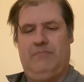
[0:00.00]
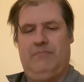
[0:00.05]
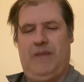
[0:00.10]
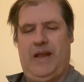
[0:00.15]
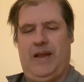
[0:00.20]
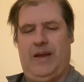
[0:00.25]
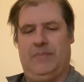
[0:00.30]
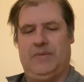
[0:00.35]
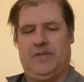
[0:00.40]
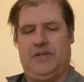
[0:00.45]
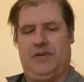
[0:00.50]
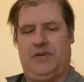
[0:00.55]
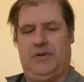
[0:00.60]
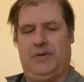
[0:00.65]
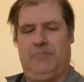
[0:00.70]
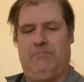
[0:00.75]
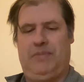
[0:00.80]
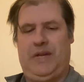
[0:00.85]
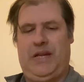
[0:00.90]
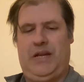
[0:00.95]
hamster and a
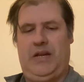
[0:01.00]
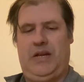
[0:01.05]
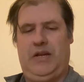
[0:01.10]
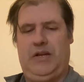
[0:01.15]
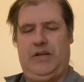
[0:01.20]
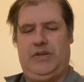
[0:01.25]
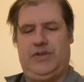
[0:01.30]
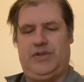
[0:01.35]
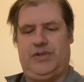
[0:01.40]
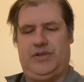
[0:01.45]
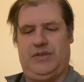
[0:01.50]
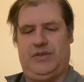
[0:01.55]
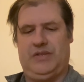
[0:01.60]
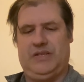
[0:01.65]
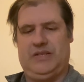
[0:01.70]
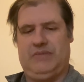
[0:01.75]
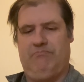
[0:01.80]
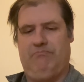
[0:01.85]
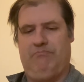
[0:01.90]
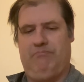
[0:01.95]
peach and
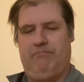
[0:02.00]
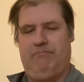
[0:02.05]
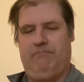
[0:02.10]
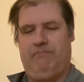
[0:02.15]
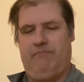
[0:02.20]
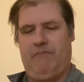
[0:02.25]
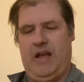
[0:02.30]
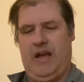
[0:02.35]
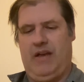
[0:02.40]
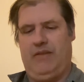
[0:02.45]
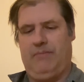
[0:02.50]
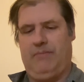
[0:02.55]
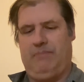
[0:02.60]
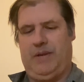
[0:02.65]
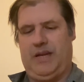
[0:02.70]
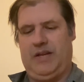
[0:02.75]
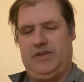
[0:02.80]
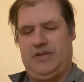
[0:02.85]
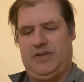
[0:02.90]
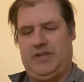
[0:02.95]
some other
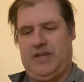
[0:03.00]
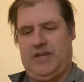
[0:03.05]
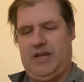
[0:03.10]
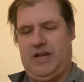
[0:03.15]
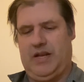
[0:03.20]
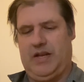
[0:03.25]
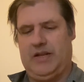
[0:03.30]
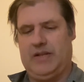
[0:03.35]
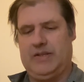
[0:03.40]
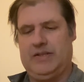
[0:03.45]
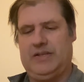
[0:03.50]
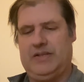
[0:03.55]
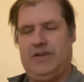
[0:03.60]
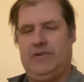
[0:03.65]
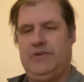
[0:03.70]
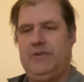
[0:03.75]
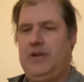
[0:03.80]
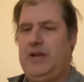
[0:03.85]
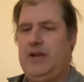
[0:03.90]
peach things. So